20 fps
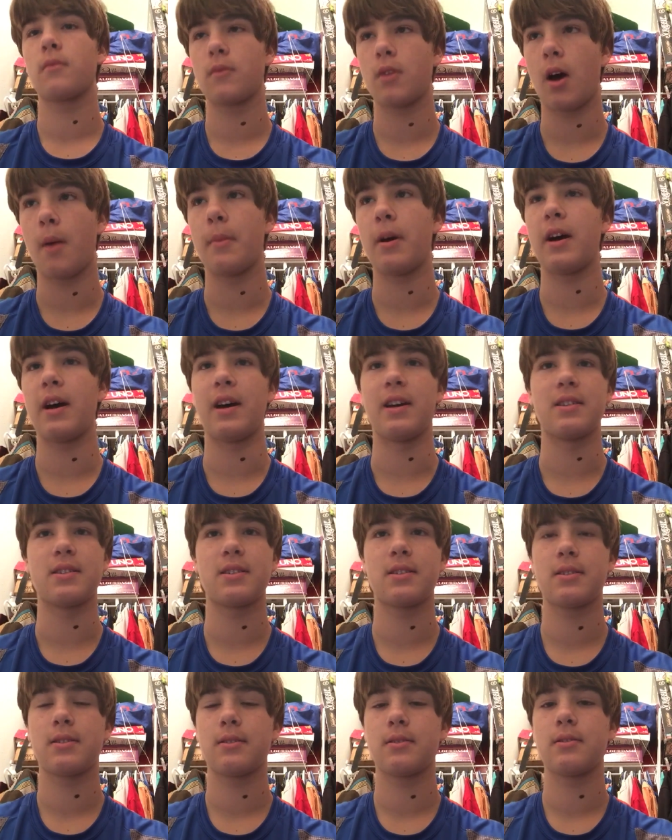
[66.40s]
comma
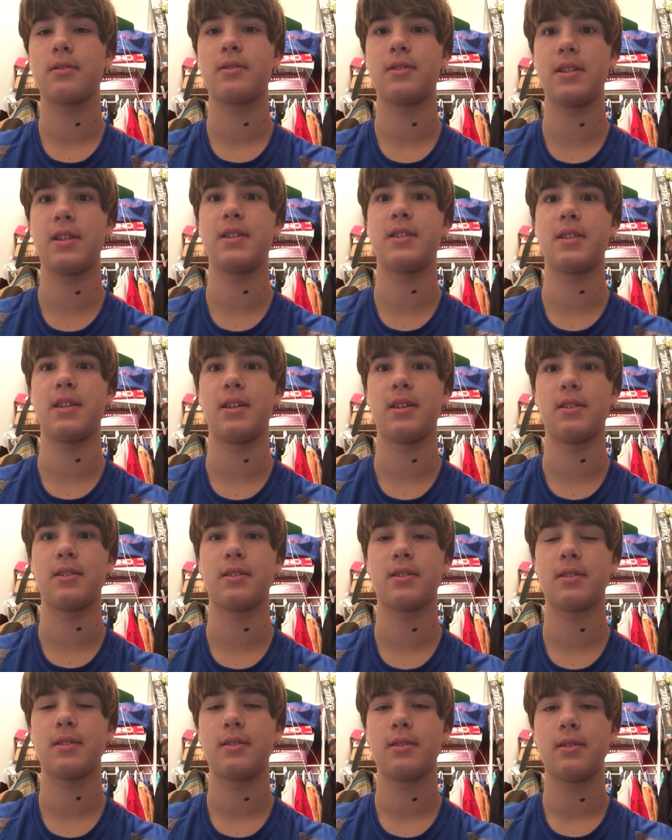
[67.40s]
S
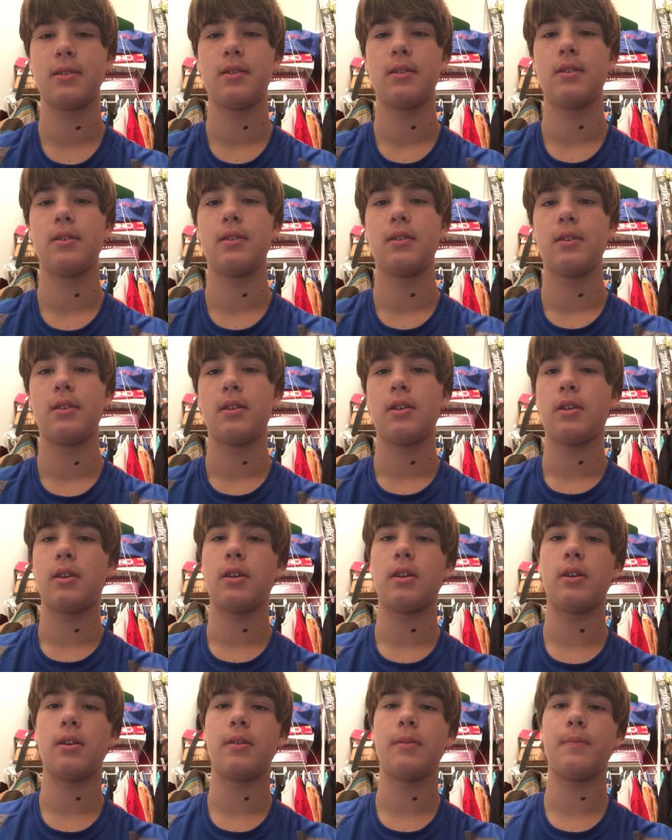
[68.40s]
DCs.
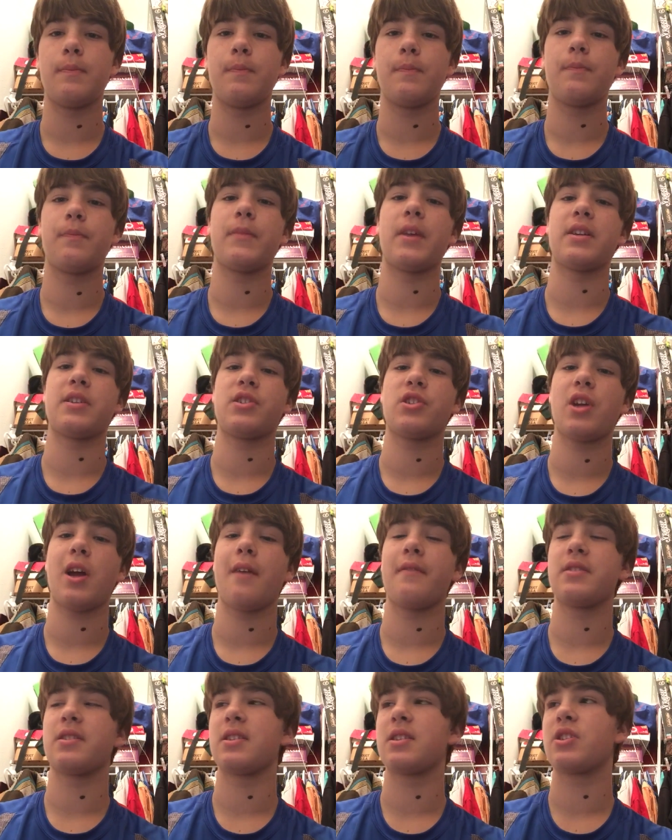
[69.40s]
Um, that's
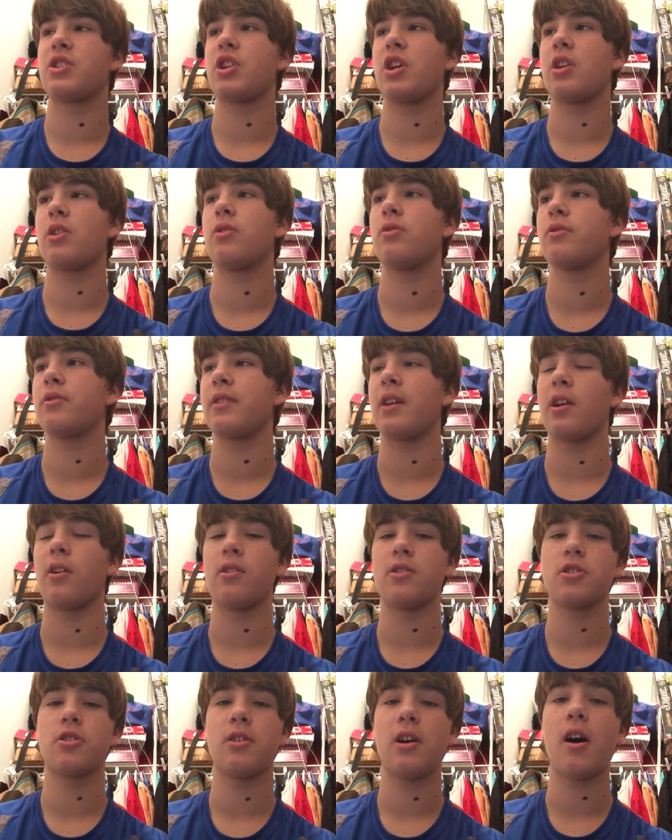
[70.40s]
Chavez's channel. That
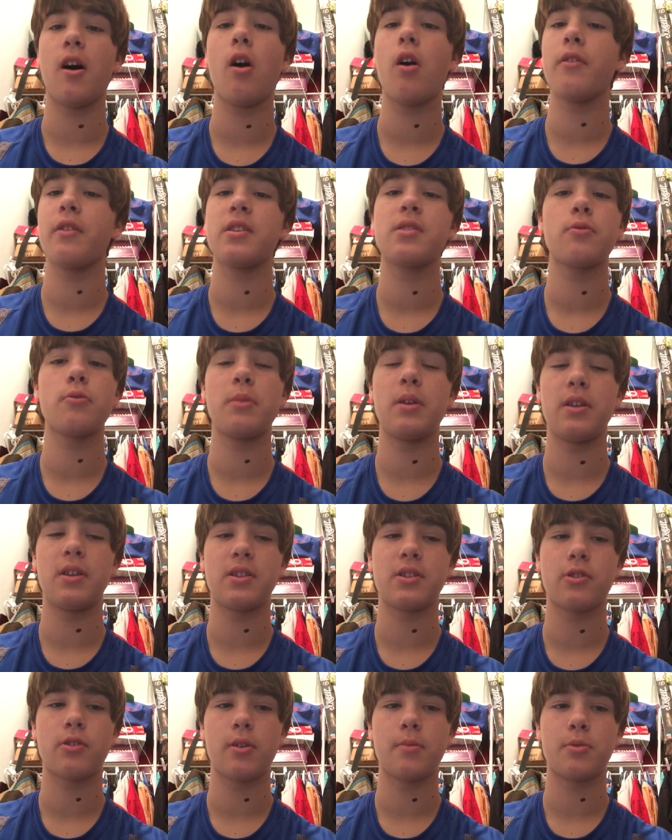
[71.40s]
also all this will be in the
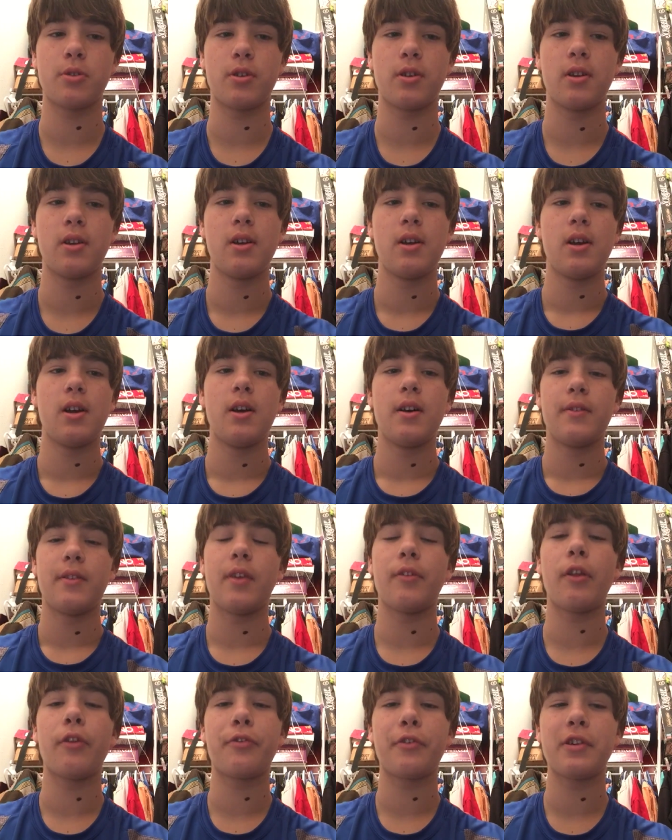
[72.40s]
description.
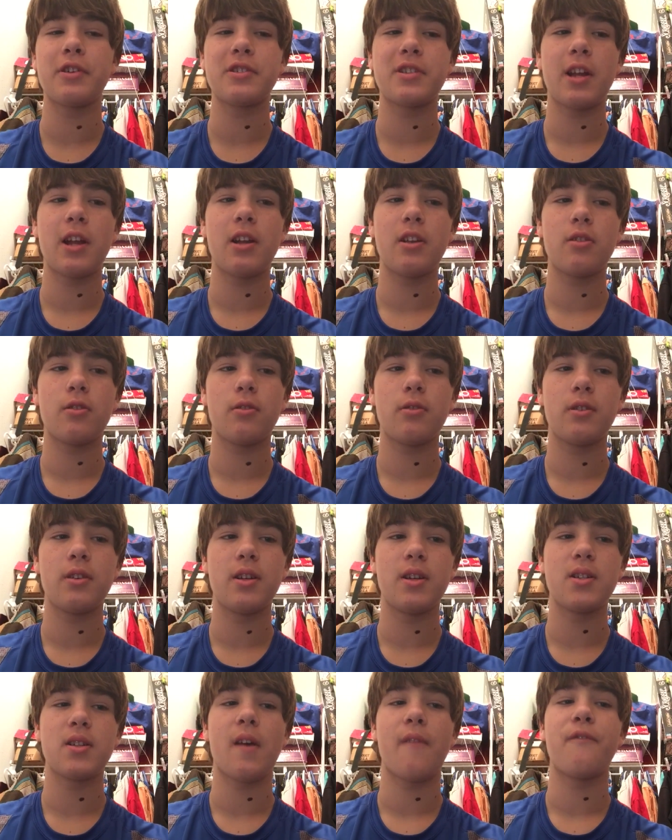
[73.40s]
Then the third channel
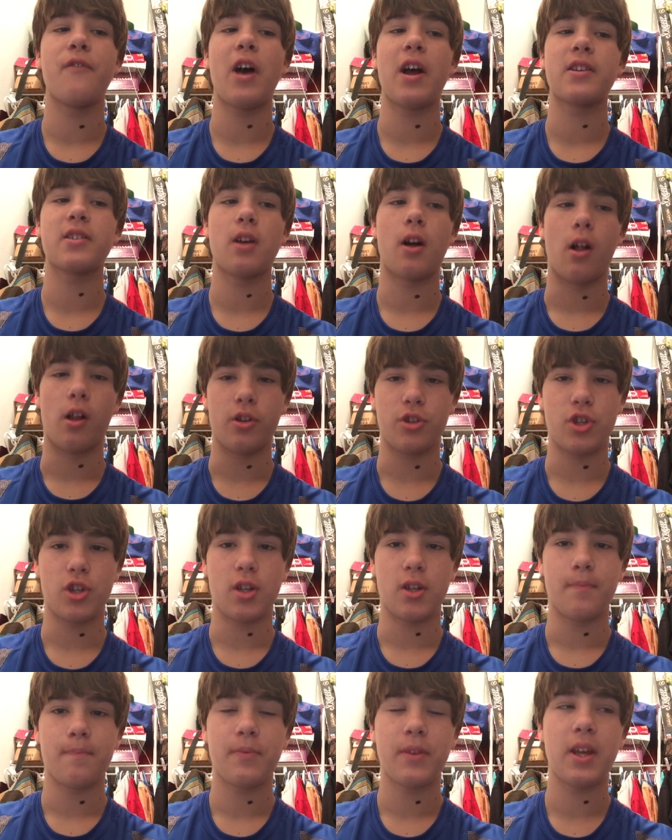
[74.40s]
is
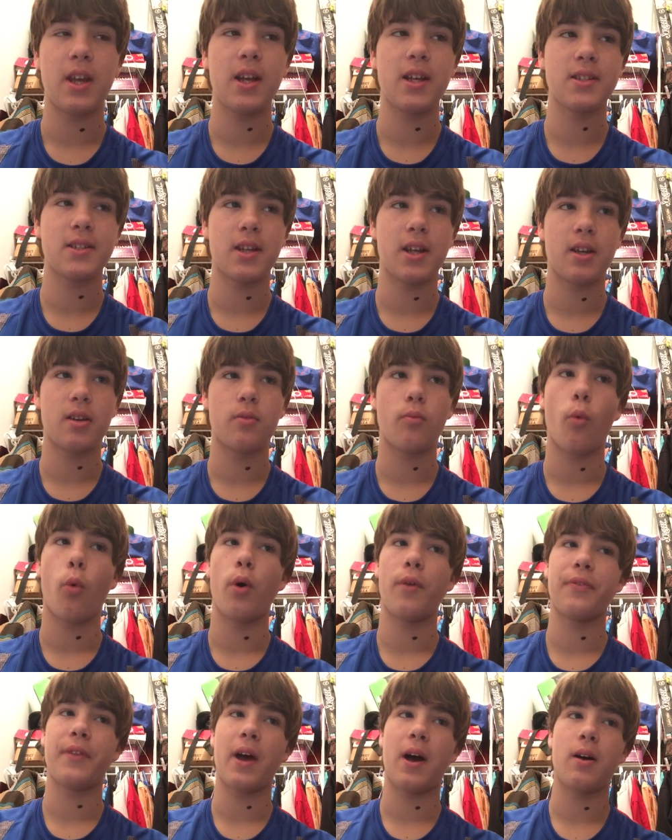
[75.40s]
Factology. He has like
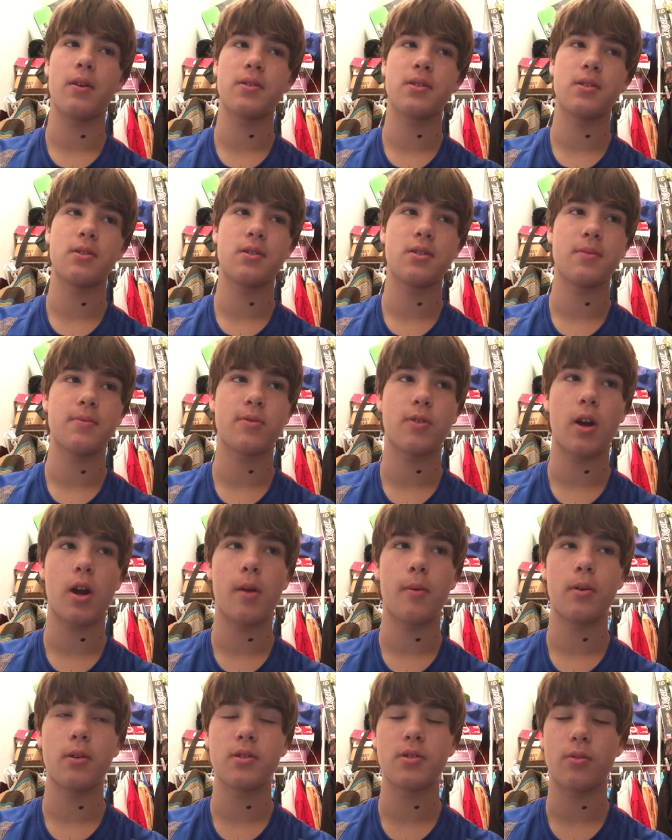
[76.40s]
1,000
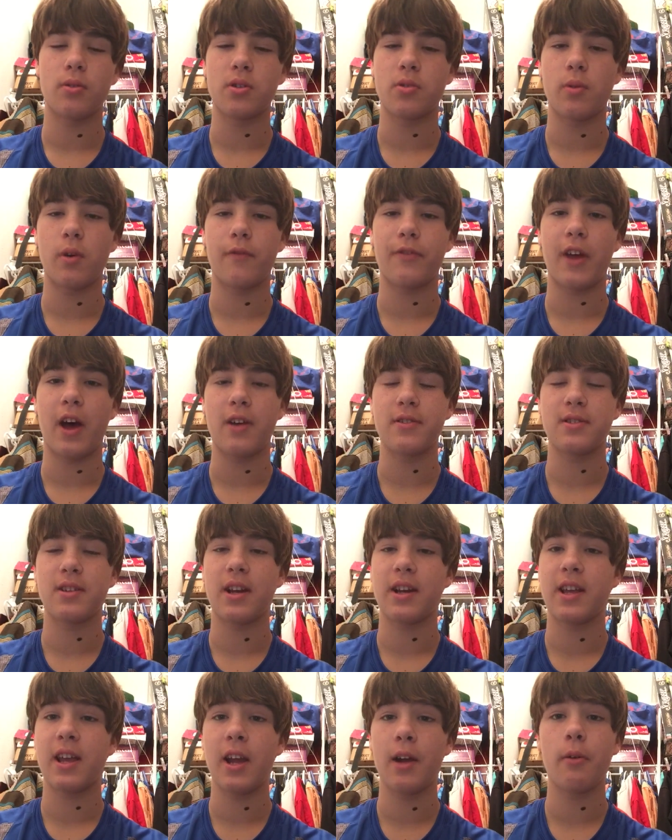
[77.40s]
subscribers or 12,000.
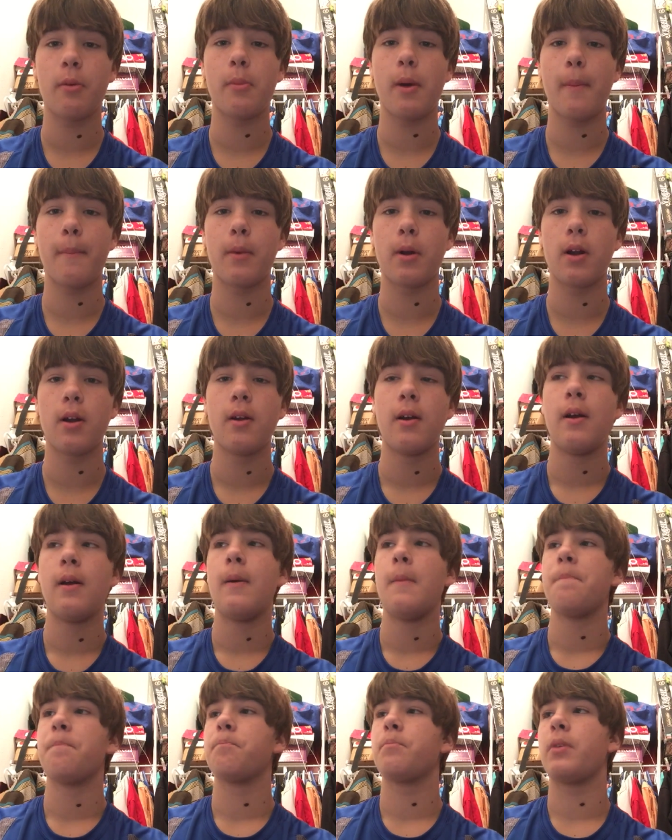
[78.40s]
I can't remember,
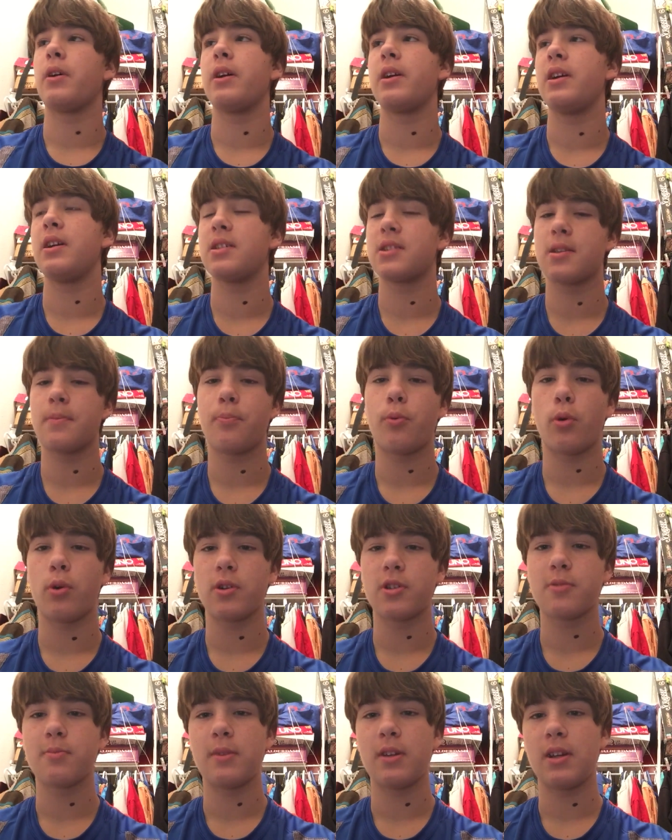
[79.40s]
but he
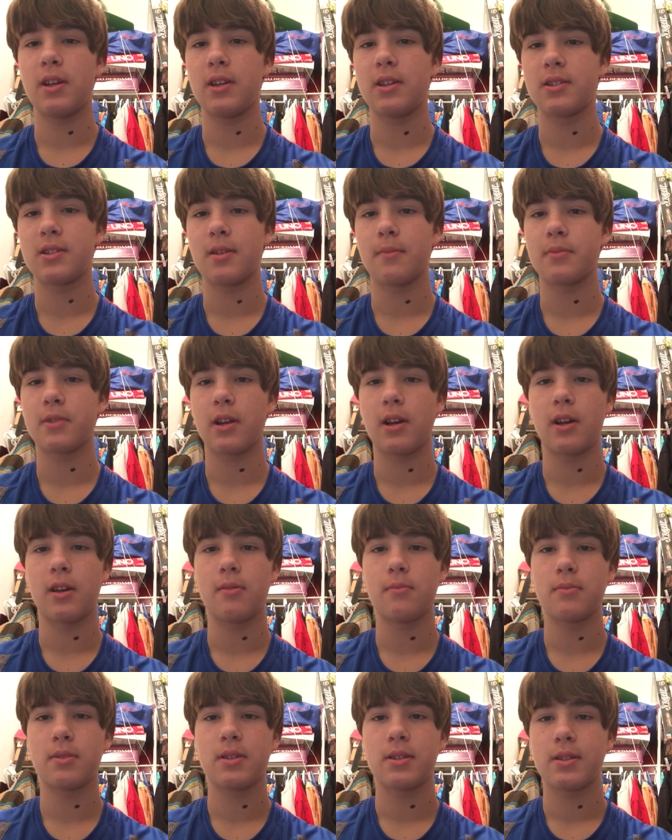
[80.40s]
supports me
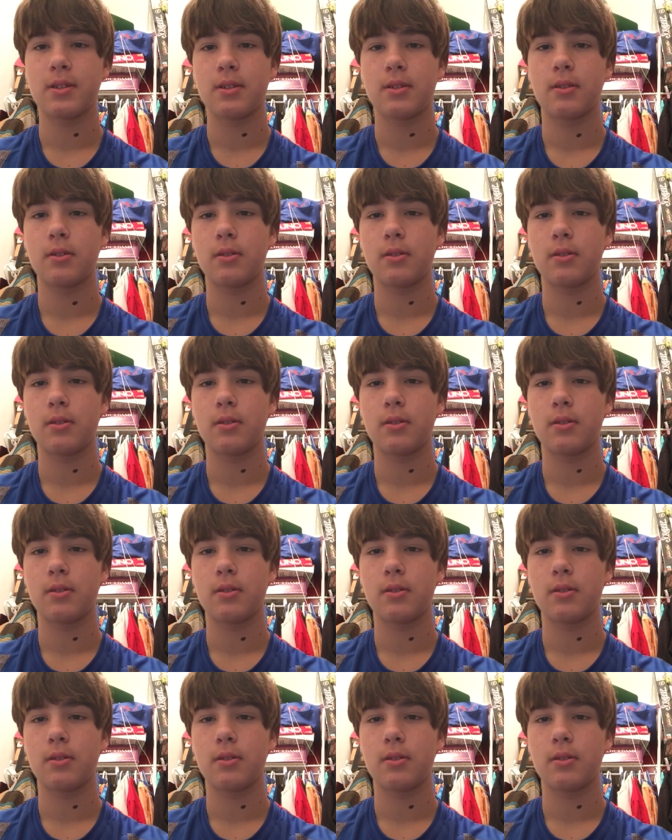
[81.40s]
sometimes.